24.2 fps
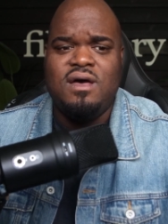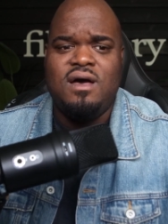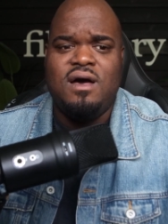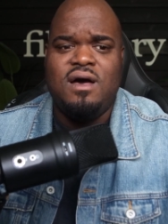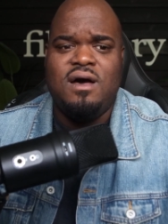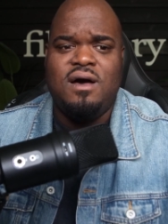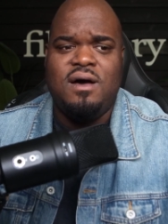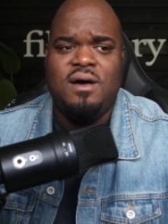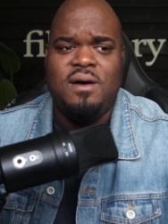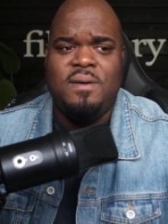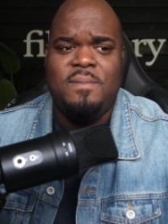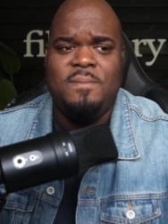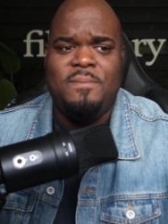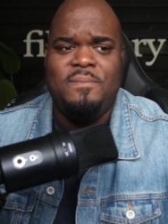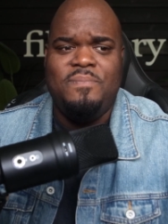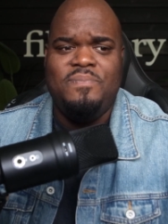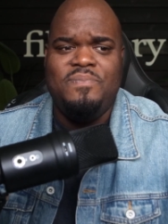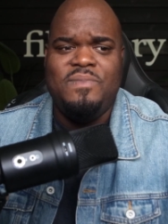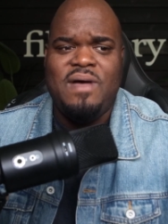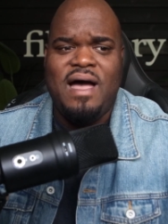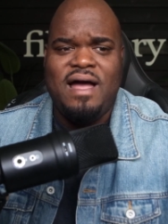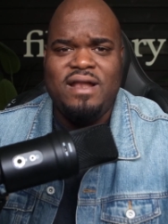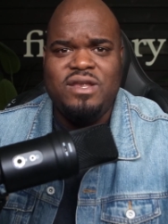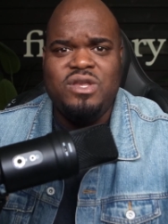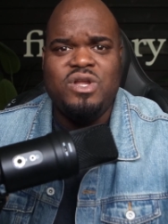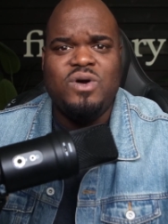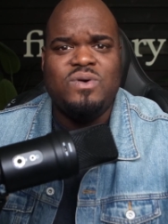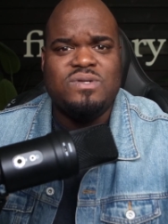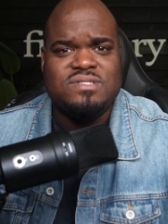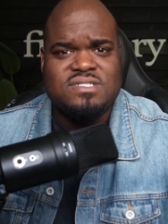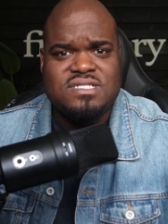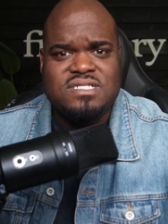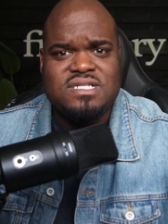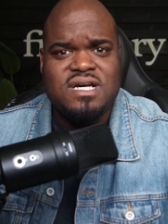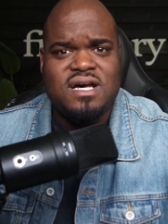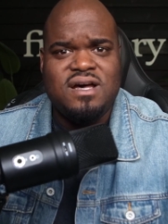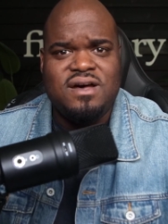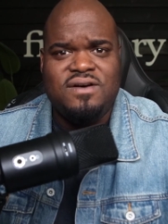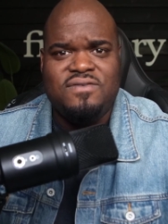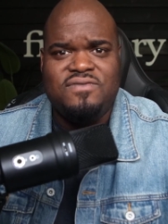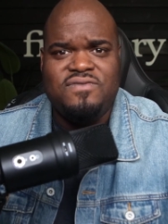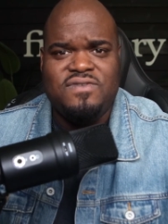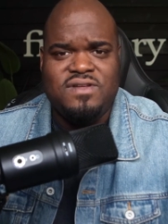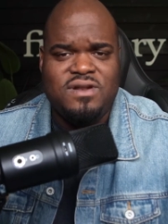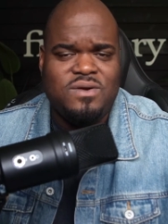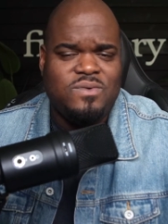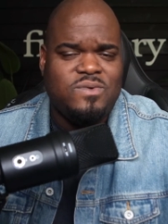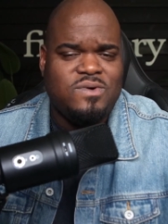I know it's tough
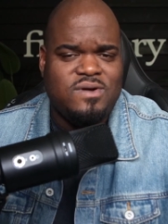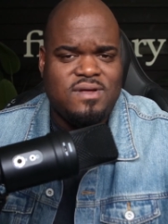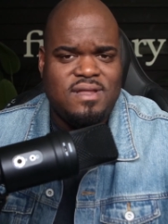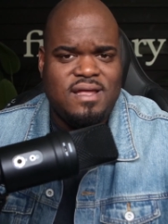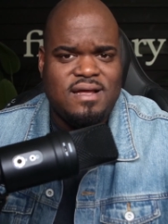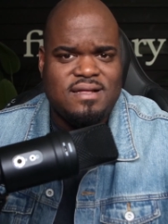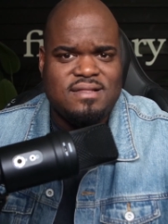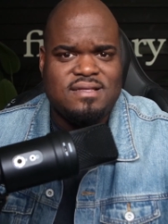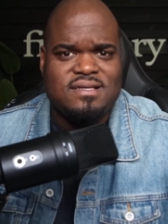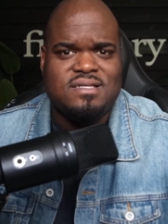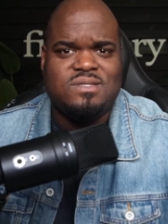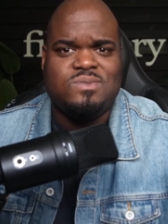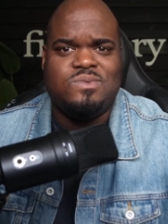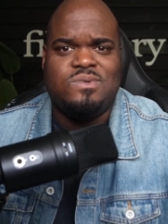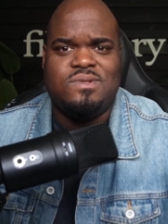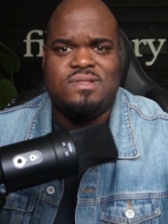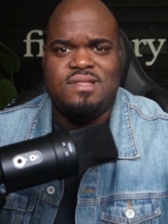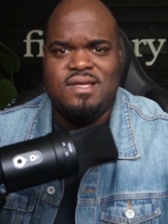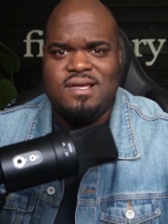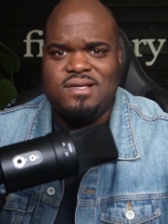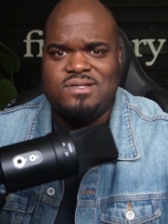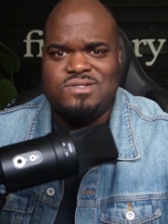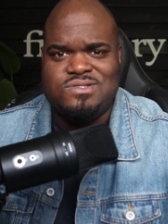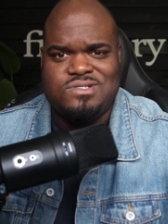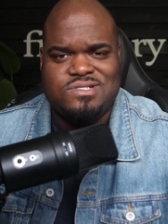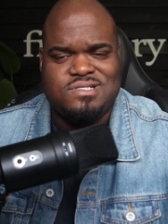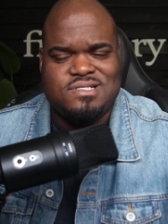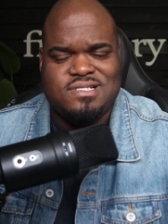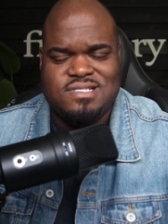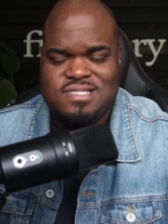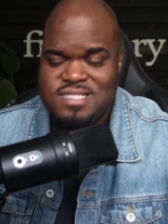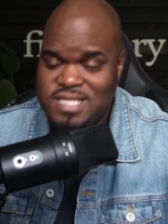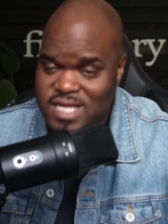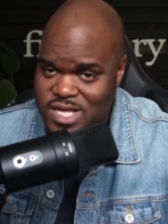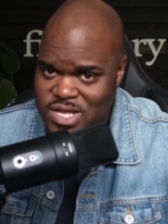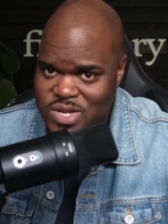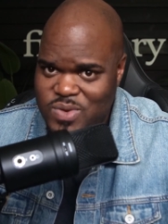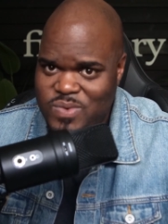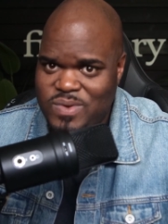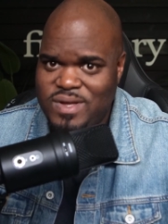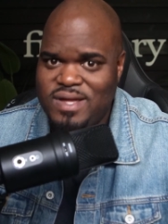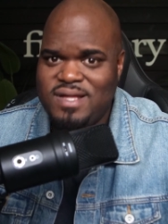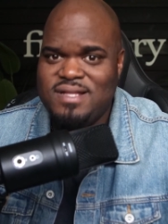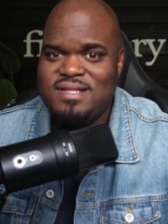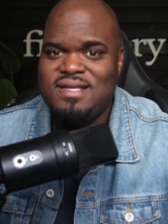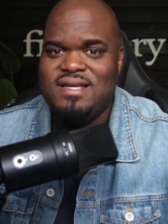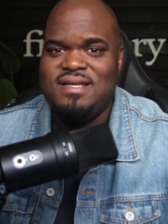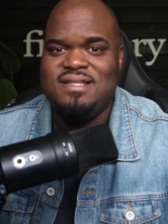in a world like this where things are just
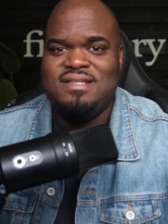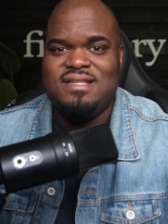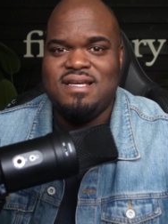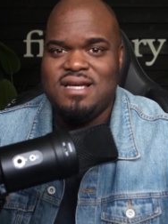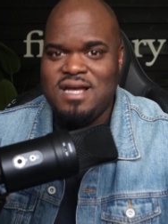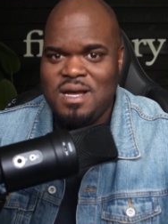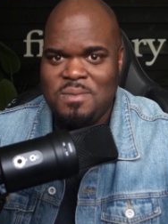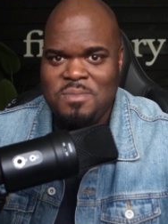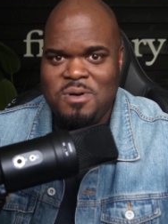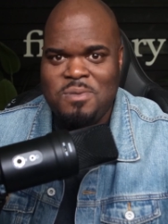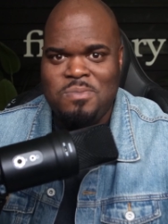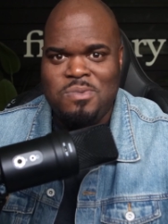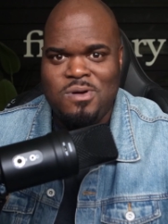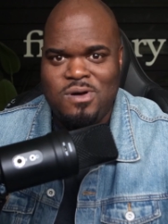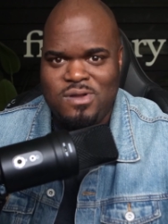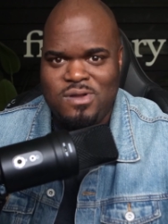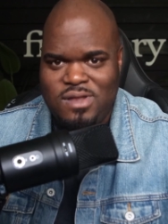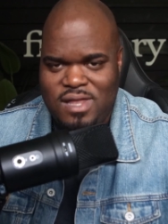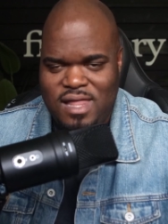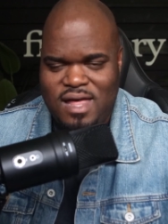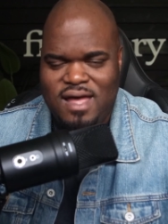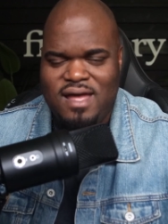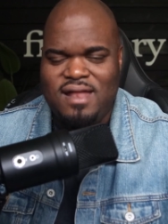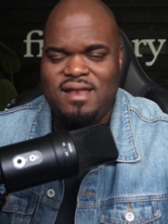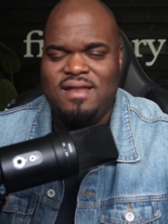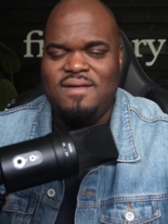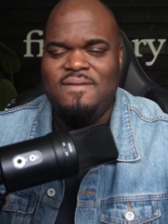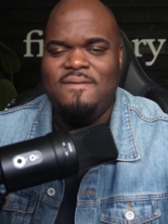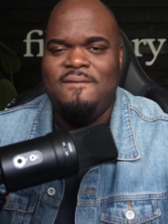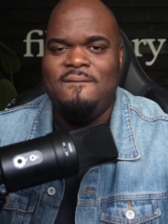continuing to come up online.